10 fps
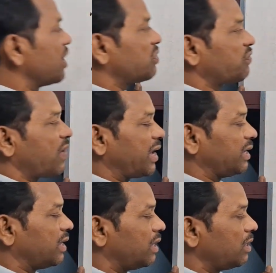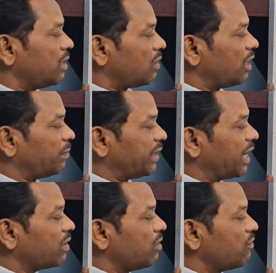we have square here, let me
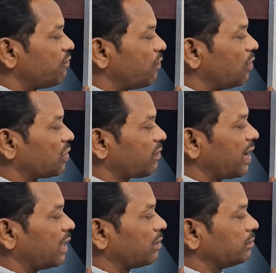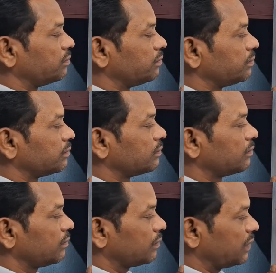take 4 square
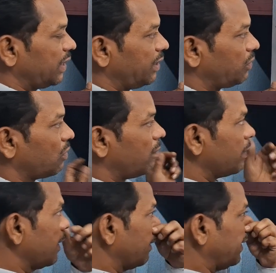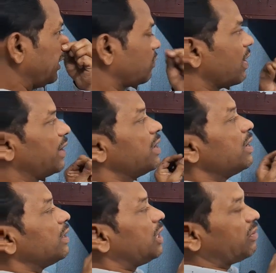into e
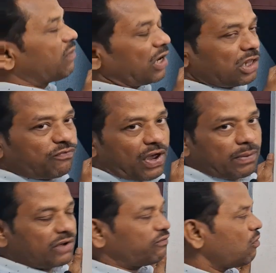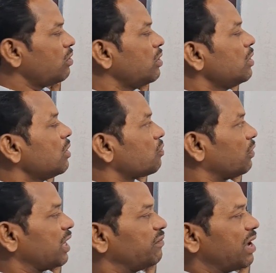square. E value is 5 by 4.
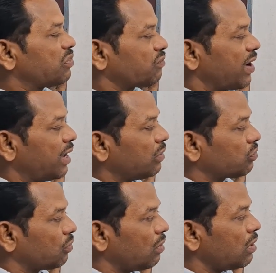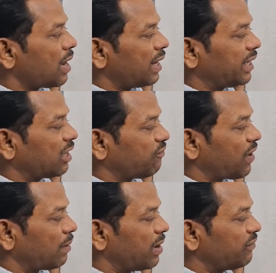So here we have square. So I'll take
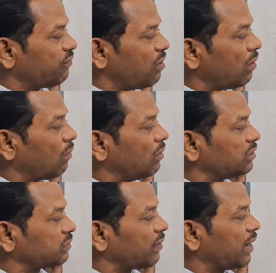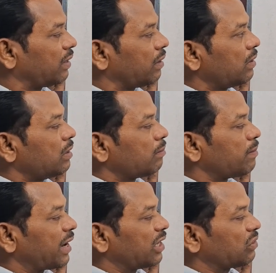5 by 4 whole square
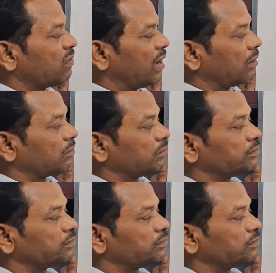minus 1.